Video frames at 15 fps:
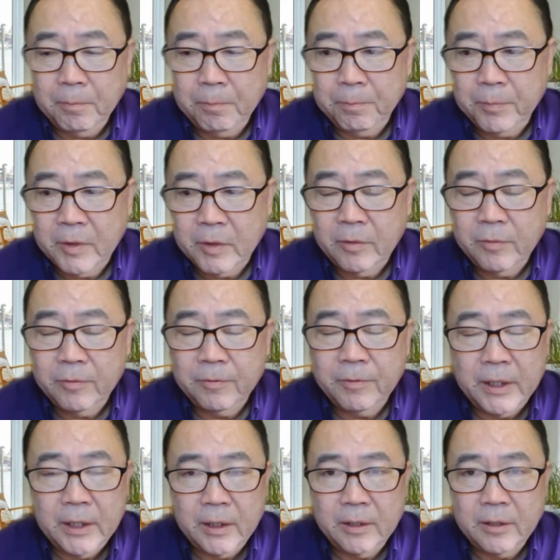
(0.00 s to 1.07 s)
sort of
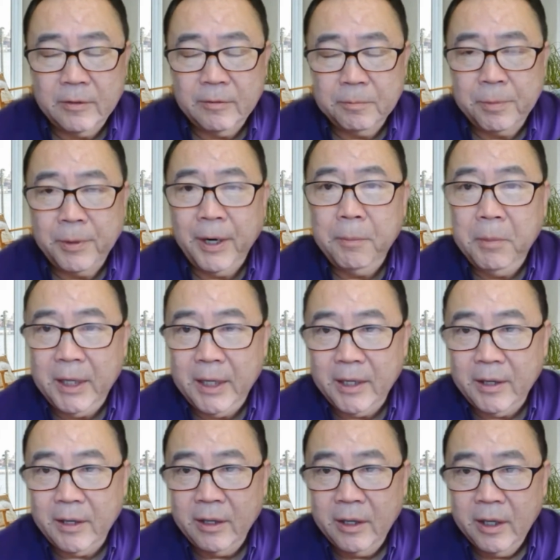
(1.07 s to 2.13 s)

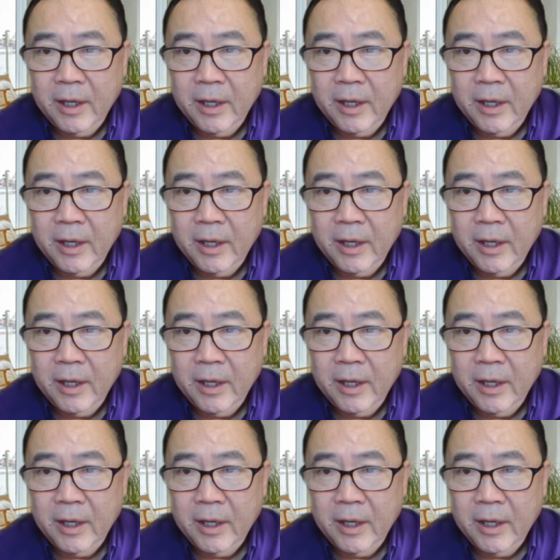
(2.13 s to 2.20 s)
premier